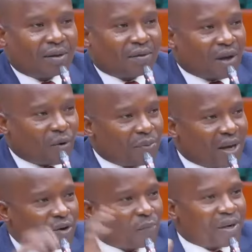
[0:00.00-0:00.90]
There will be
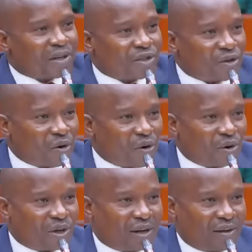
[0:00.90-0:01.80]
an operational
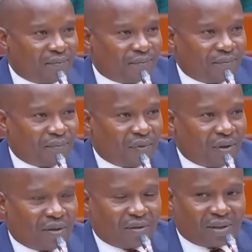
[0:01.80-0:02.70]
order
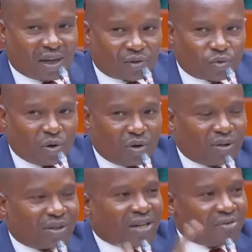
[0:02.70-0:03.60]
that will
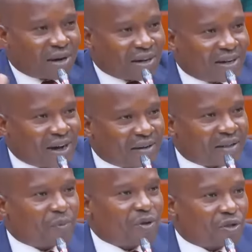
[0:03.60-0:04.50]
generally guide
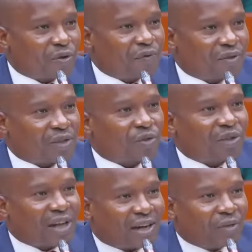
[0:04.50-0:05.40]
the police officer. So
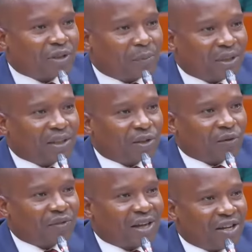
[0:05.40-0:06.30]
the accountability
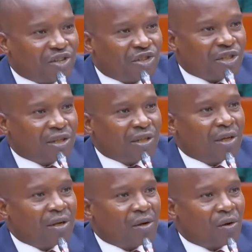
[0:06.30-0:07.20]
of the IG
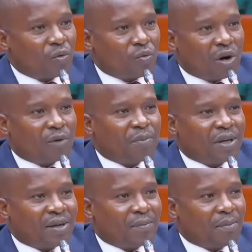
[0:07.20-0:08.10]
will
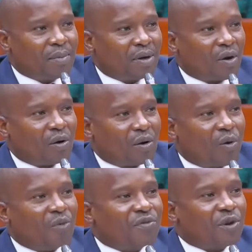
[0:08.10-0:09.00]
be
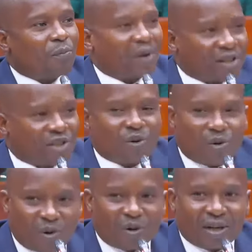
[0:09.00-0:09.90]
on the operational
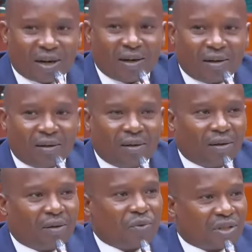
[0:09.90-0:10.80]
order,
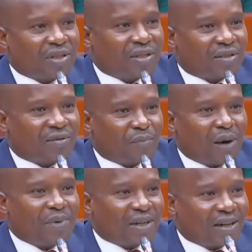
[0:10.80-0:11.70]
which is
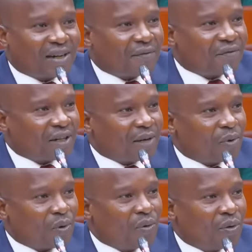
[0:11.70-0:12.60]
publicly
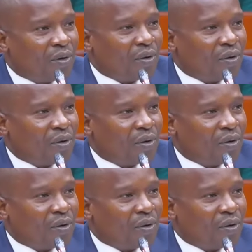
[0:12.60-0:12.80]
available,